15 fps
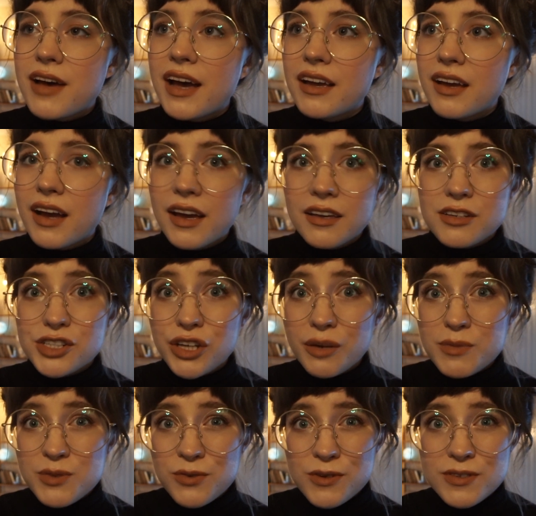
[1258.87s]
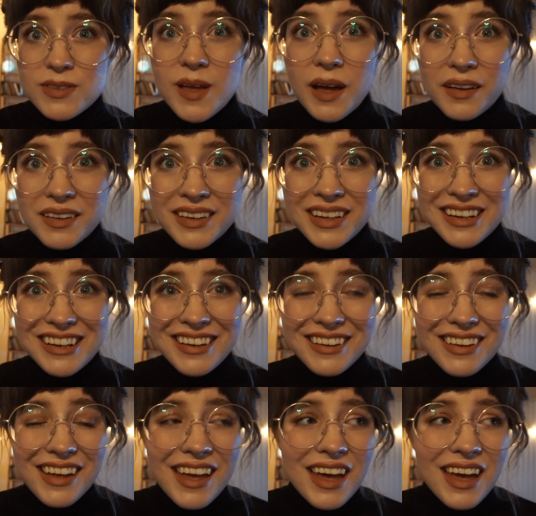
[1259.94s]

Hiya Sharps for sock knitting,